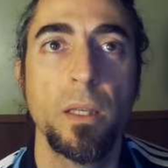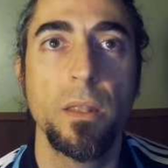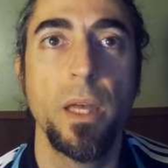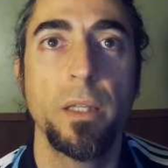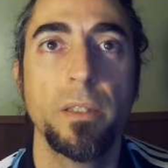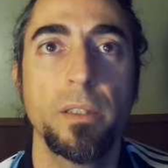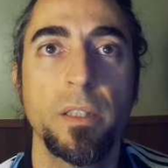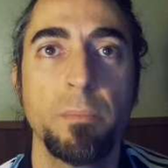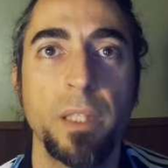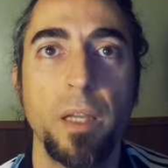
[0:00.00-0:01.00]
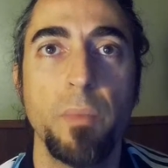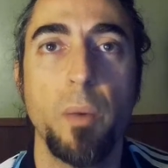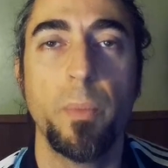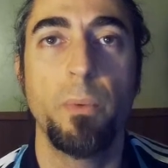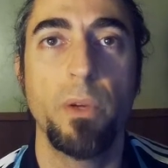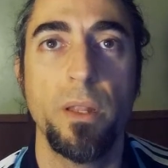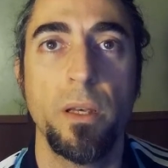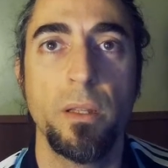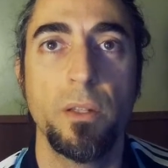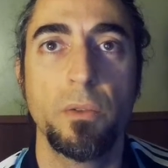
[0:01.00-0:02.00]
Then the team came up with
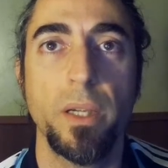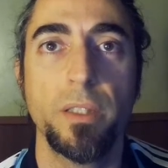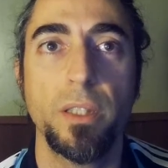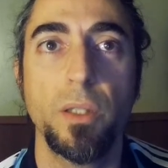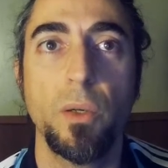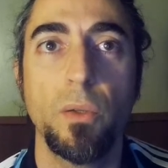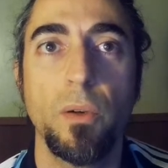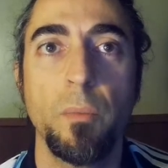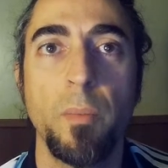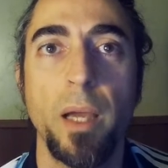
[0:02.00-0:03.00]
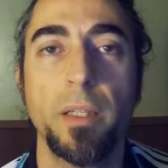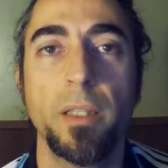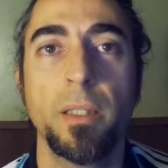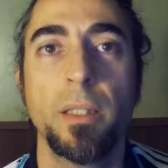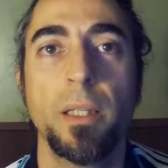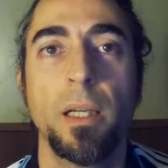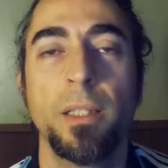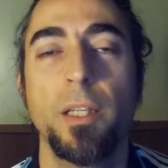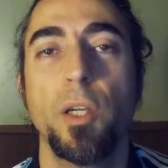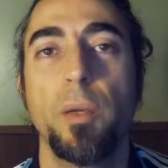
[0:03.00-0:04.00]
the crazy goal of making
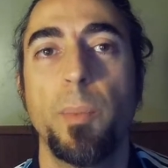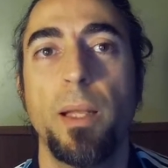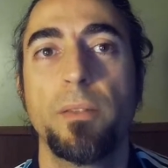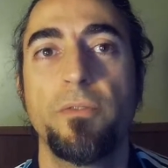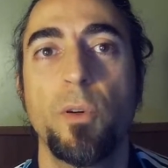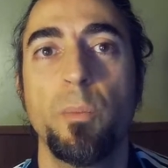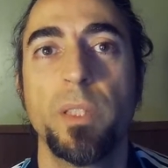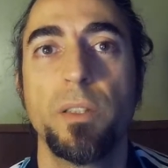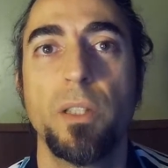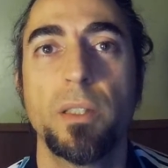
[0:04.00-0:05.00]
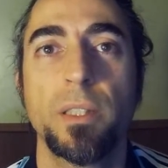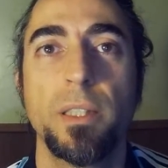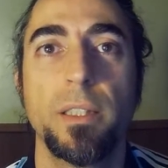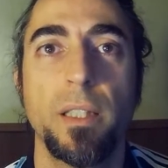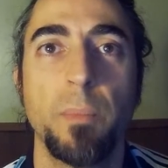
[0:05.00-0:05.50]
an AI platform that doesn't need a